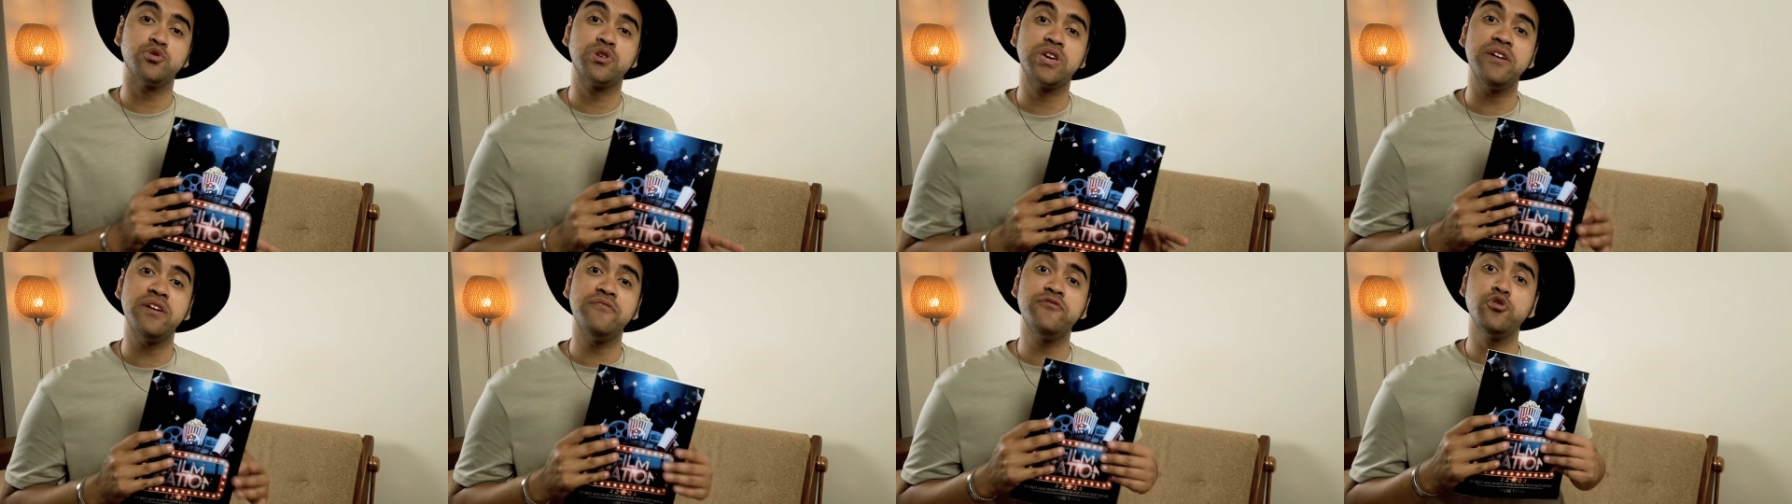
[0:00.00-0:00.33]
you
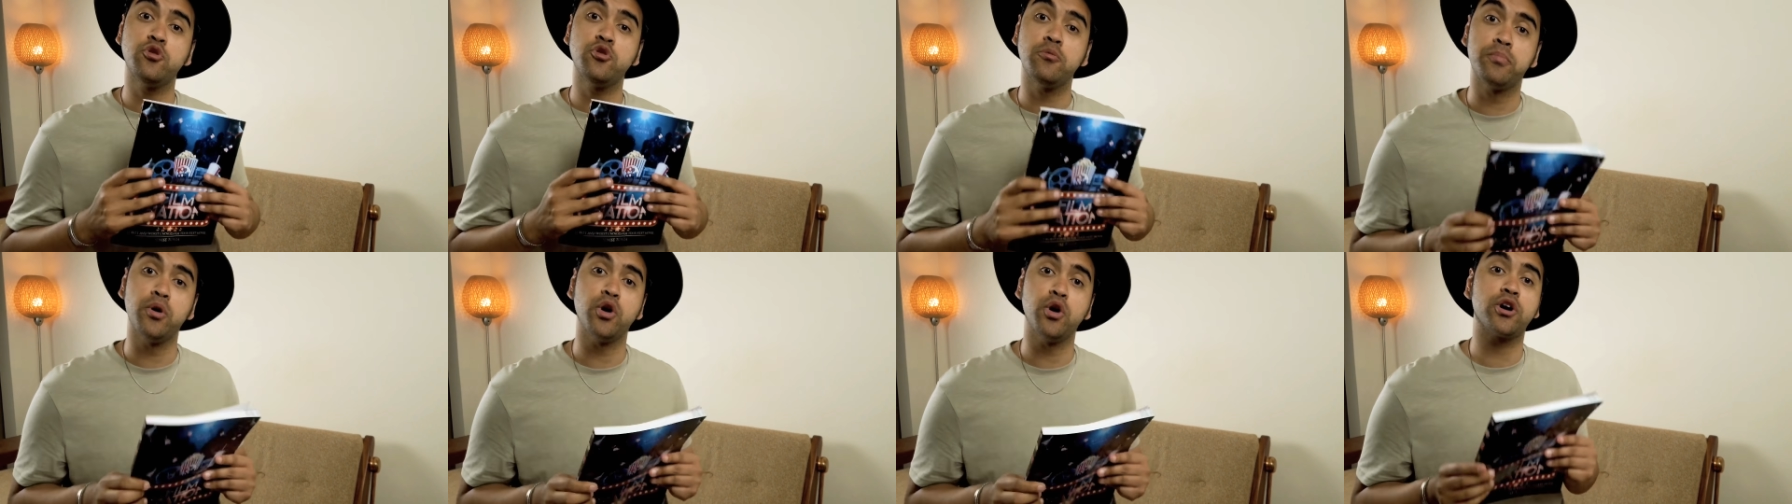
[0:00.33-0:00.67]
give
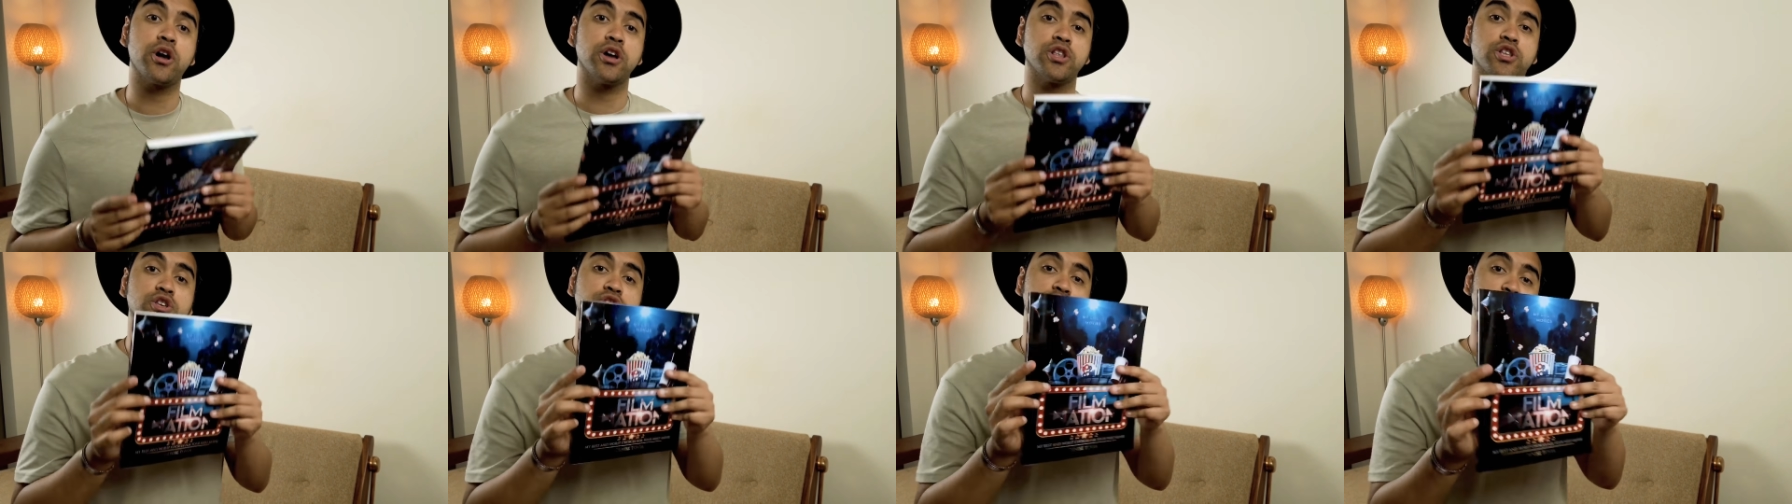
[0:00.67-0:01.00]
your
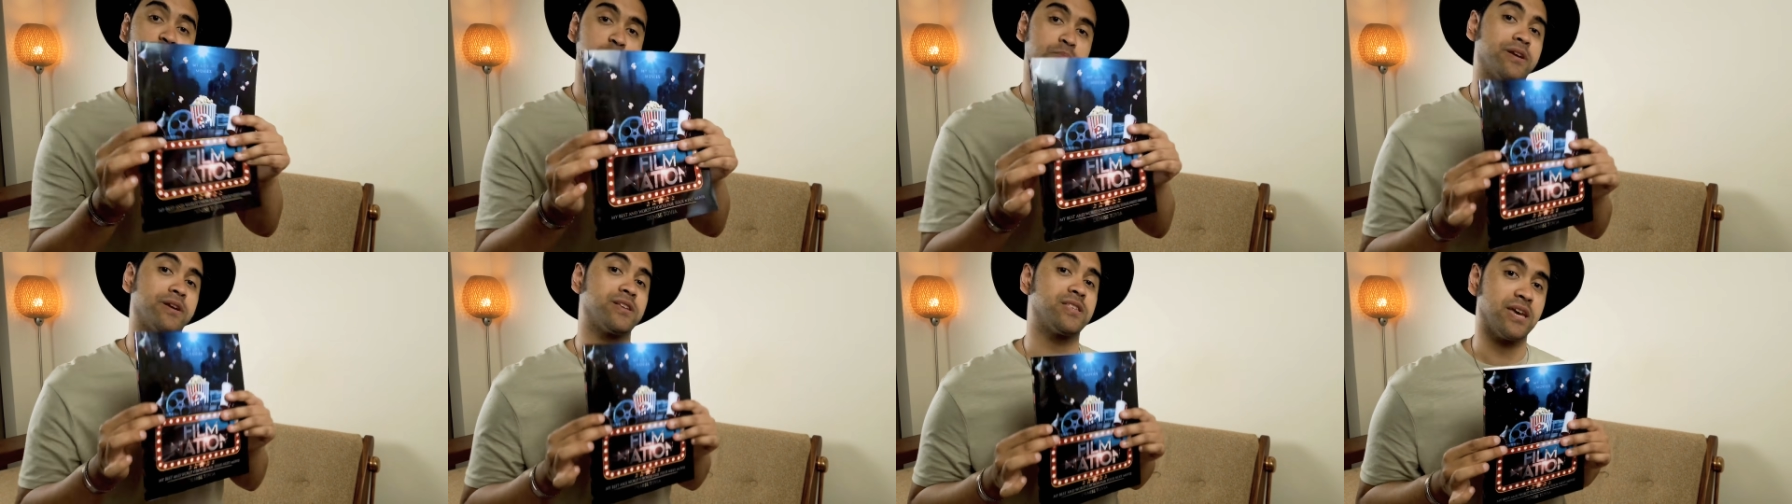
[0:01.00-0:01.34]
book to the
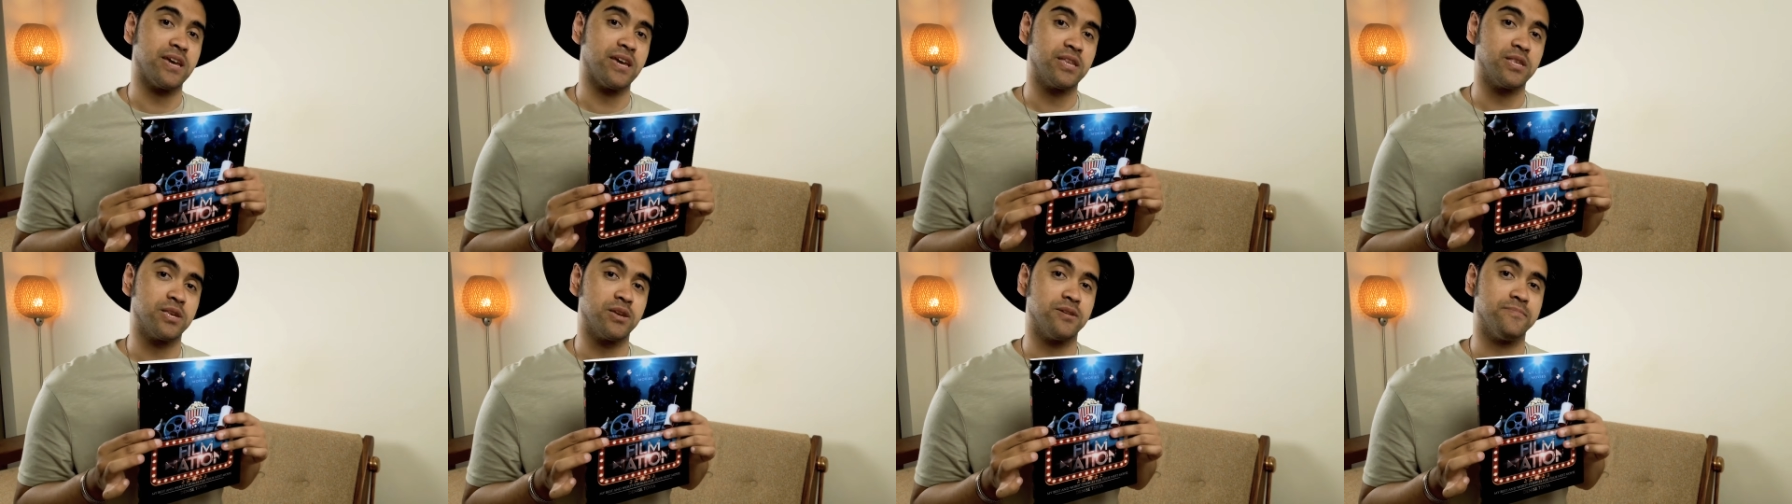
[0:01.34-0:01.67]

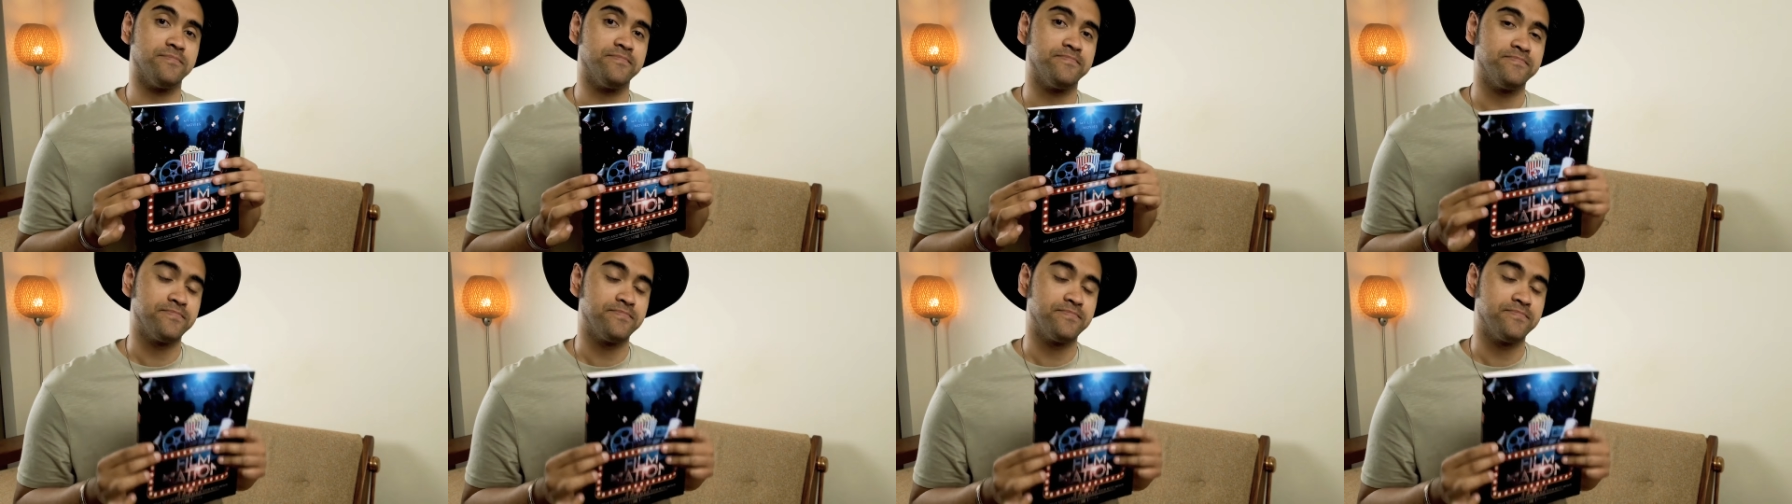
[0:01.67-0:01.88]
spectator.